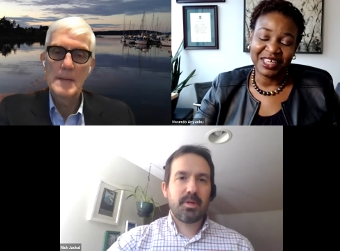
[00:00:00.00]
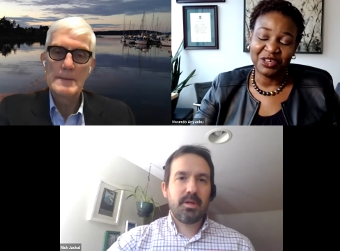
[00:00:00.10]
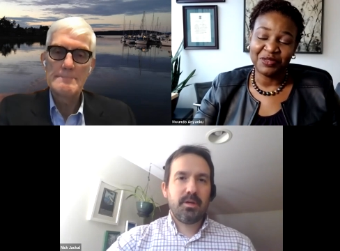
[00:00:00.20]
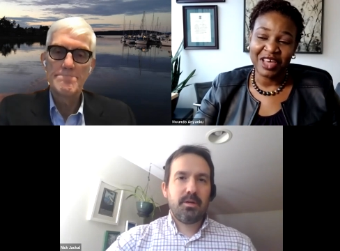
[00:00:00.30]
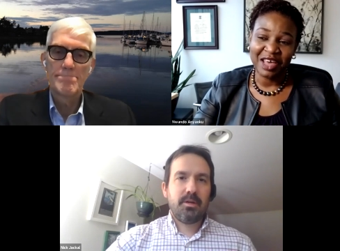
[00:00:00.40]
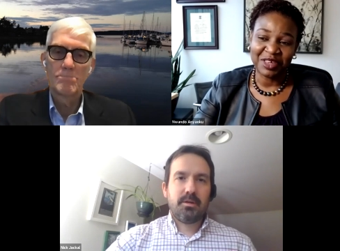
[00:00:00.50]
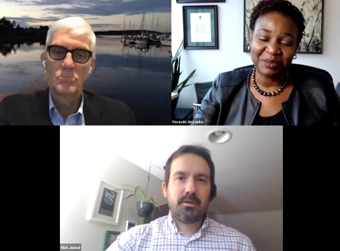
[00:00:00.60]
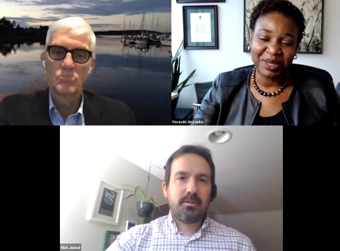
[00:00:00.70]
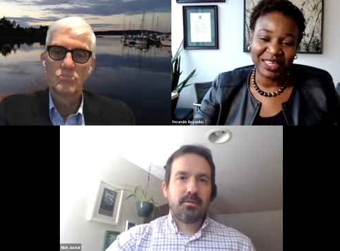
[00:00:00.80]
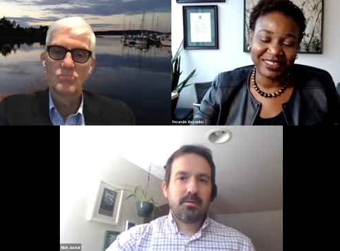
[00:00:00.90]
Speaker 1: Thank you for
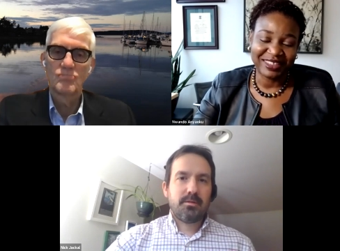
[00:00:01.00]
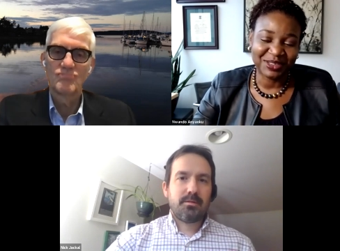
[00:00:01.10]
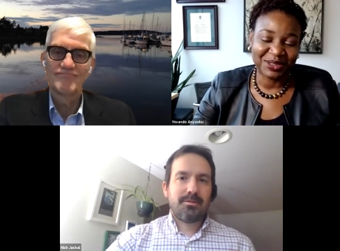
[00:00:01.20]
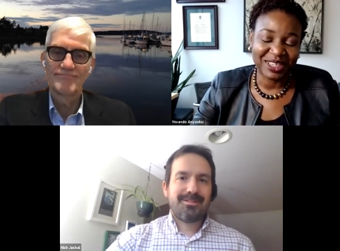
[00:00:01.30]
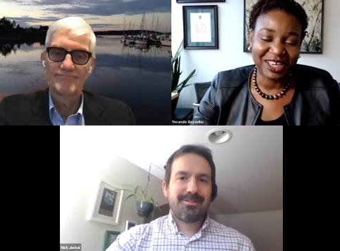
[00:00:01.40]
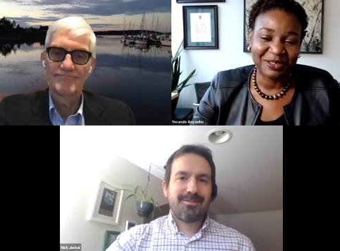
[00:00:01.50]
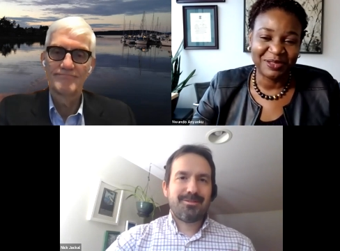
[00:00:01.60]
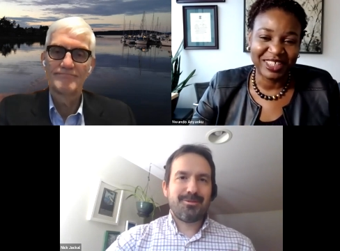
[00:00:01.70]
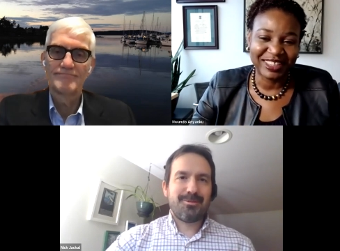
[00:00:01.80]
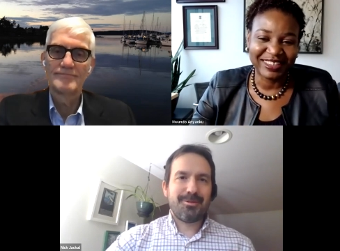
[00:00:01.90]
having me. This was a lot
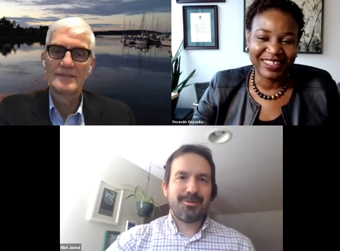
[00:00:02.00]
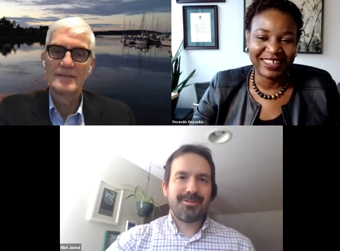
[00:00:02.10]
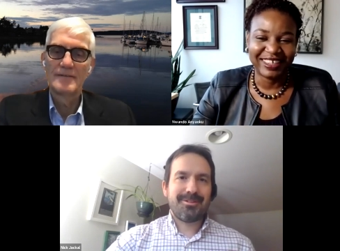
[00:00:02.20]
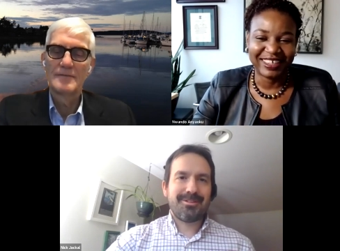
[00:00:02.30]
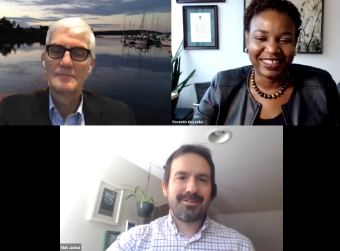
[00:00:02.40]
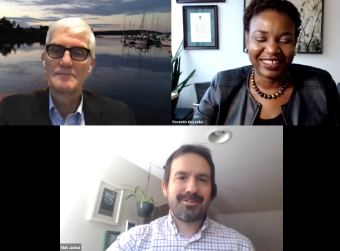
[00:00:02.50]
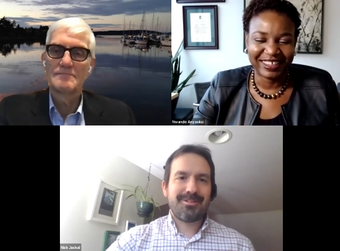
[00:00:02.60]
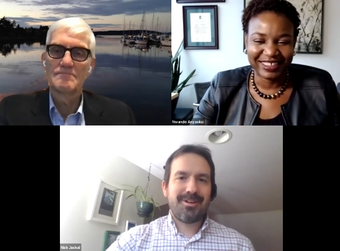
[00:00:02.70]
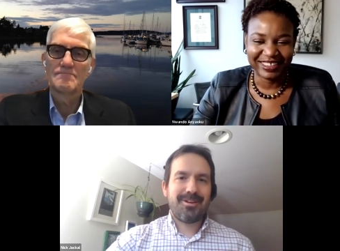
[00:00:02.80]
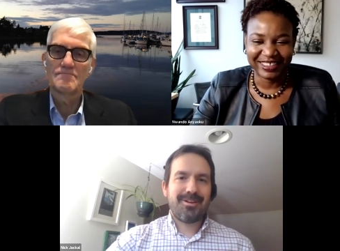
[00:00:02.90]
of fun.
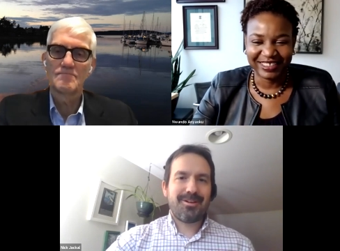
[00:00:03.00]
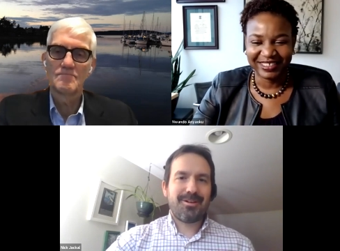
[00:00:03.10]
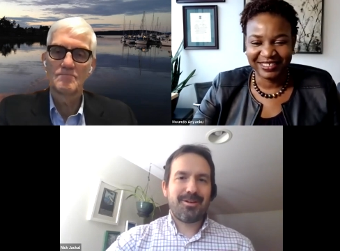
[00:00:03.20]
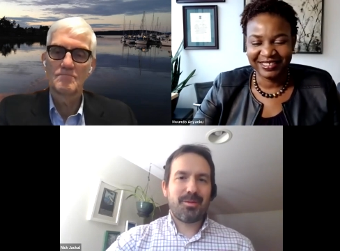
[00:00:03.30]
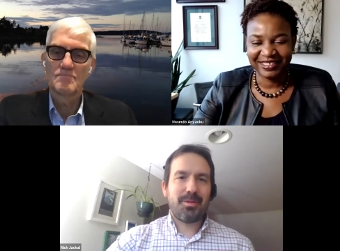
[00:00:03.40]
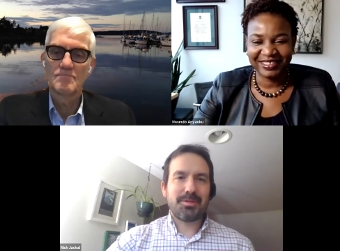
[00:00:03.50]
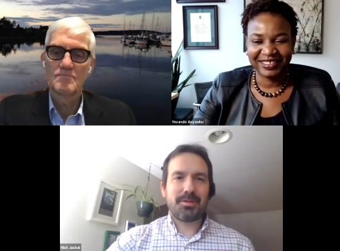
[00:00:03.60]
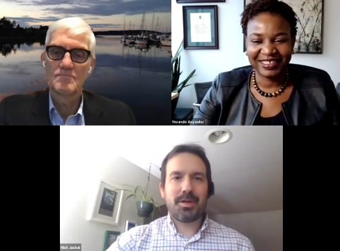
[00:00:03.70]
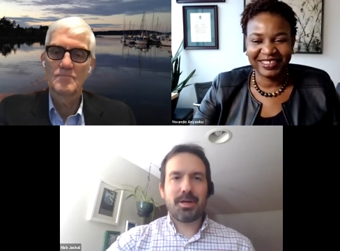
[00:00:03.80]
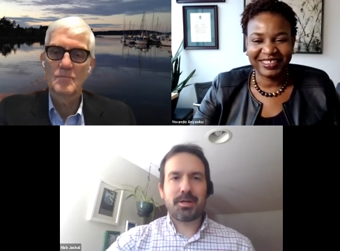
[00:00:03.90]
Speaker 2: Our
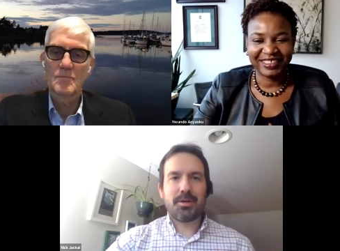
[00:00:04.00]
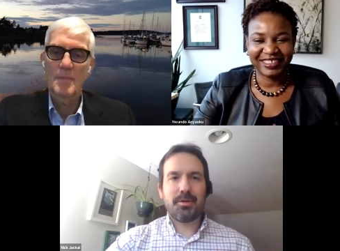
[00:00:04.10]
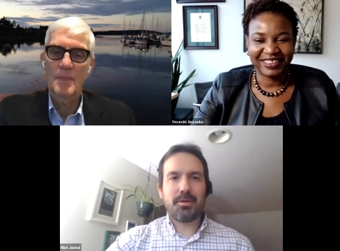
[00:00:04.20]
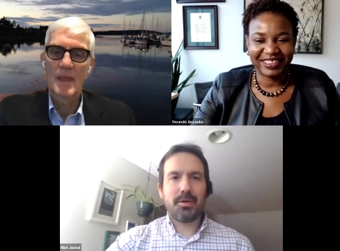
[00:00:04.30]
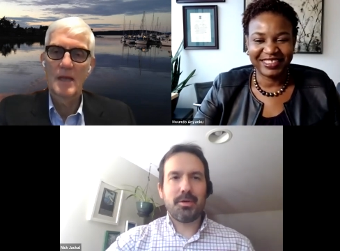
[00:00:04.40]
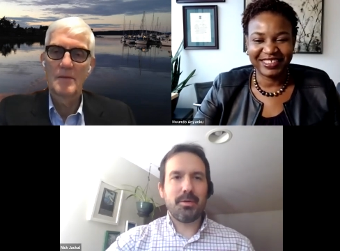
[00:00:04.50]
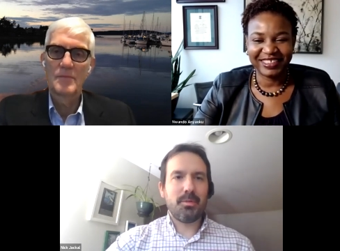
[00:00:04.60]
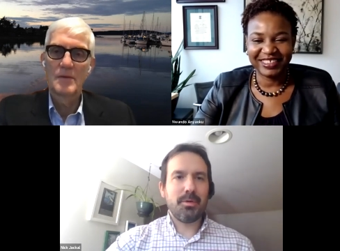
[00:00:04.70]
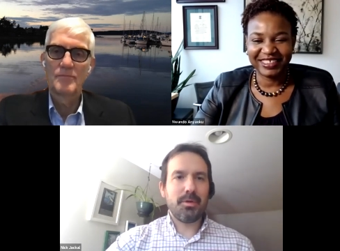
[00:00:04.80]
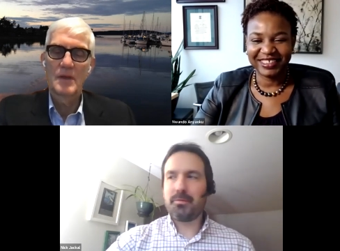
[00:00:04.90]
pleasure, Dr. Anyaoku, and we'll
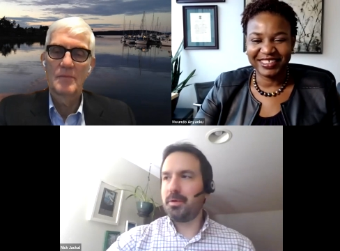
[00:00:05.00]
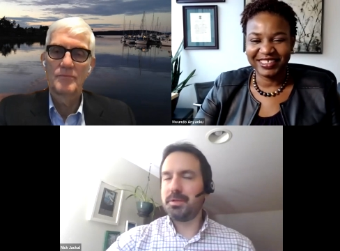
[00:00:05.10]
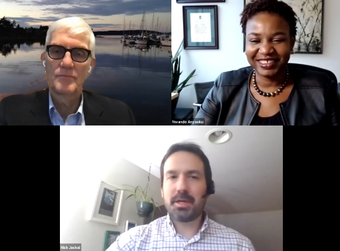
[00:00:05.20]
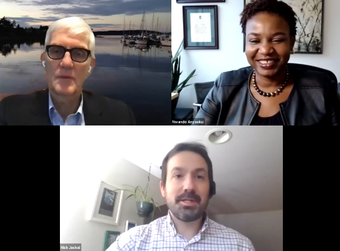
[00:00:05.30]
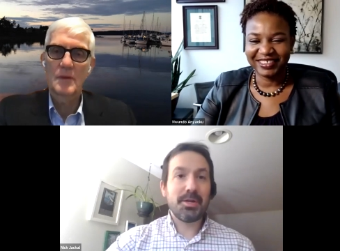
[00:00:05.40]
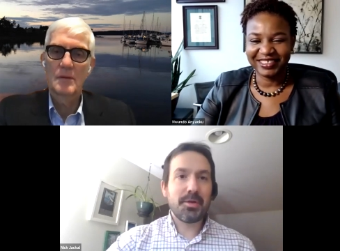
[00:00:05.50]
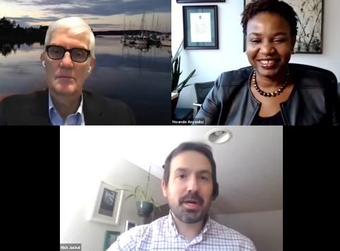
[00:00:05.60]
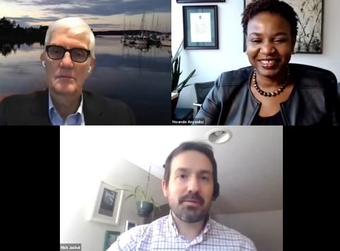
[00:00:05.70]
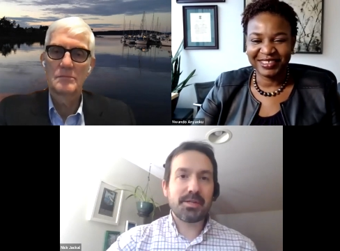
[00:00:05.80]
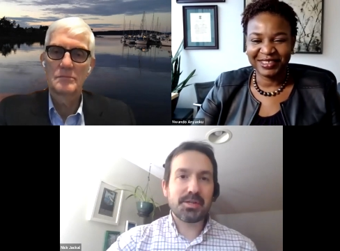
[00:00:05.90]
look forward to continuing the
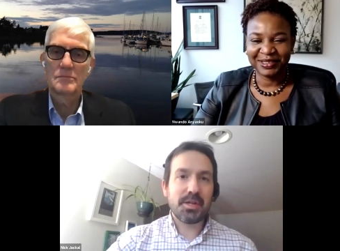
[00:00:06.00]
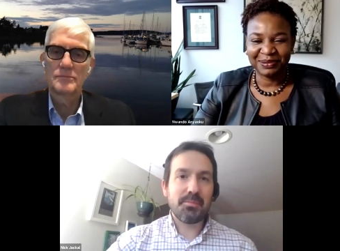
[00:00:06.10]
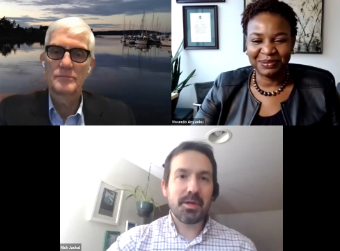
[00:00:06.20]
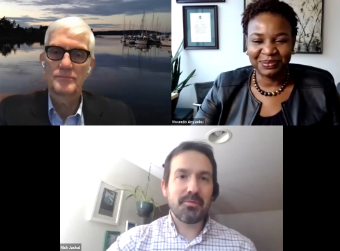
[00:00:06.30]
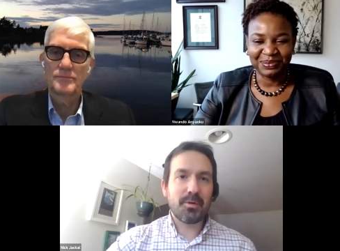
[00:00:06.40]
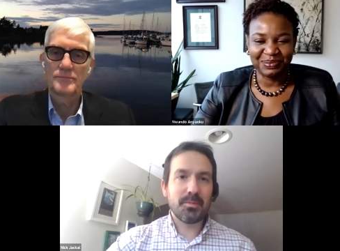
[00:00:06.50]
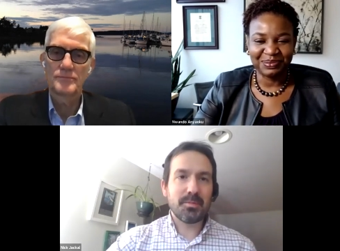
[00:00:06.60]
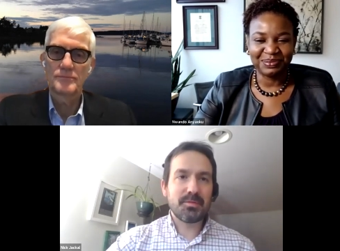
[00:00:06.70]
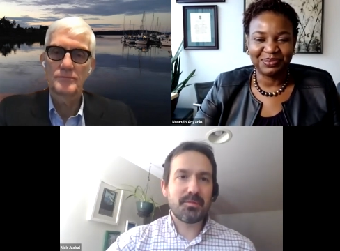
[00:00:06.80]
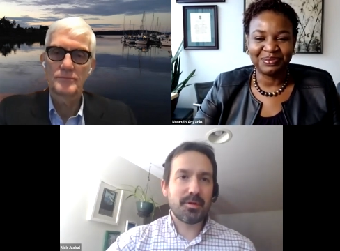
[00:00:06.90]
conversation in many
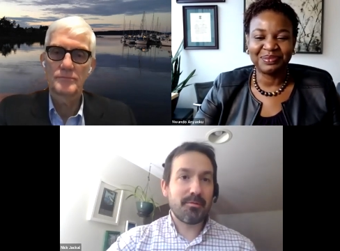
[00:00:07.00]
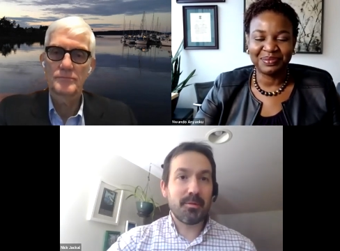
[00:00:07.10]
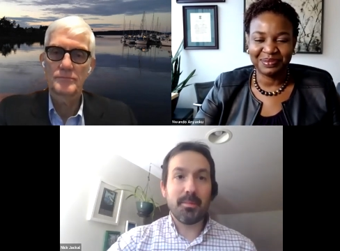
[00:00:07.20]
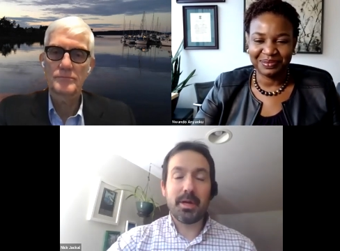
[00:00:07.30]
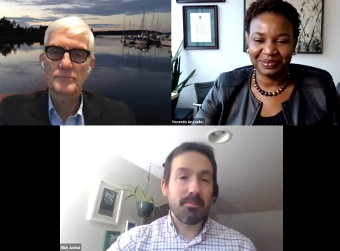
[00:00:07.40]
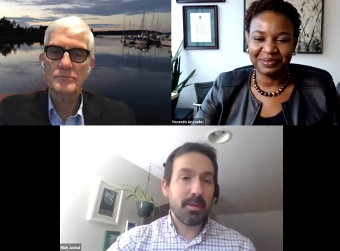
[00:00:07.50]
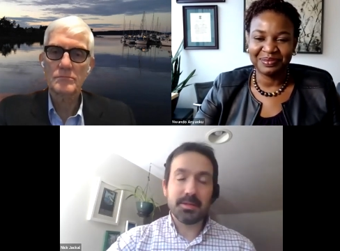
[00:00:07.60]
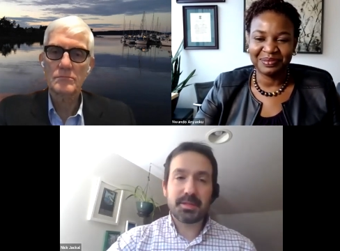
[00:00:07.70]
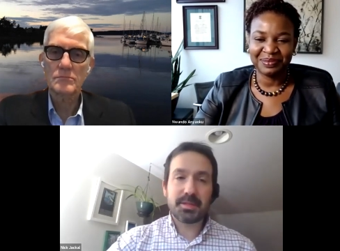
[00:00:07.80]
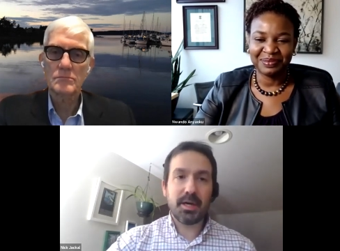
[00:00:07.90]
forms for, for many
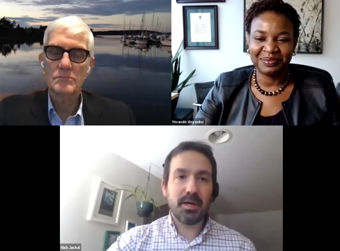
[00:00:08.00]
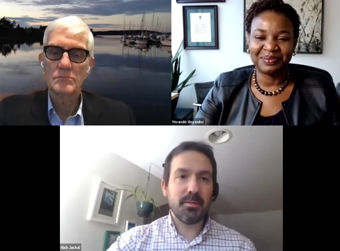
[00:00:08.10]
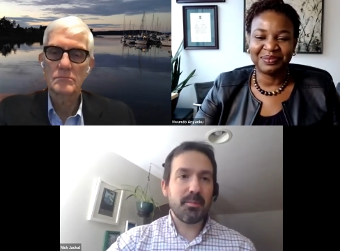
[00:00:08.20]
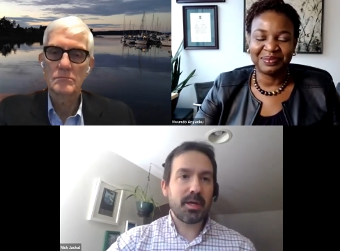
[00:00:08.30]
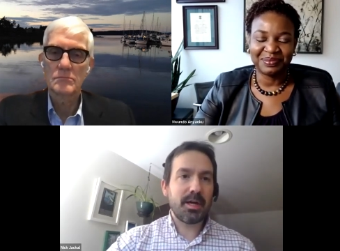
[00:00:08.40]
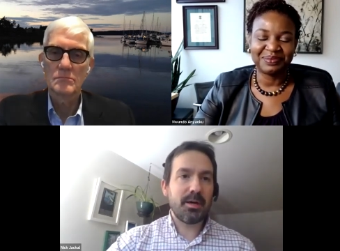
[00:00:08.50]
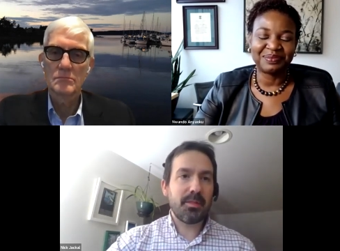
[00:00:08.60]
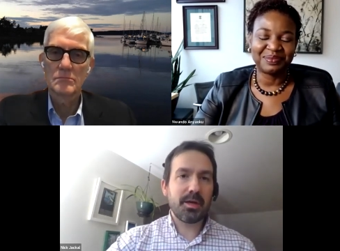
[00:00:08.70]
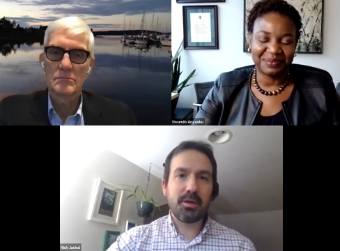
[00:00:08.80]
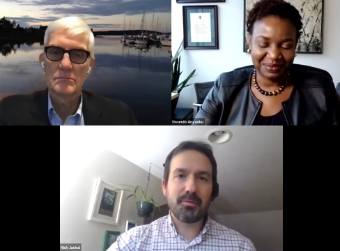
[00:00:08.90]
months to come. Uh,
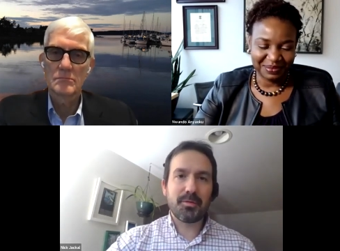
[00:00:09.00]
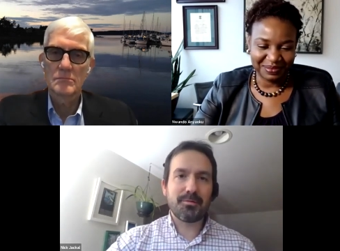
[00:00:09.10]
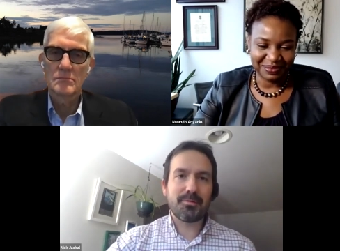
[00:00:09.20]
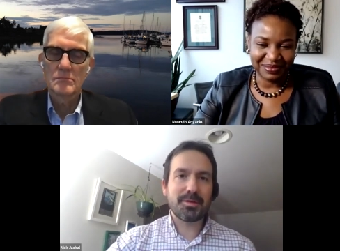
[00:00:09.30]
thank you for,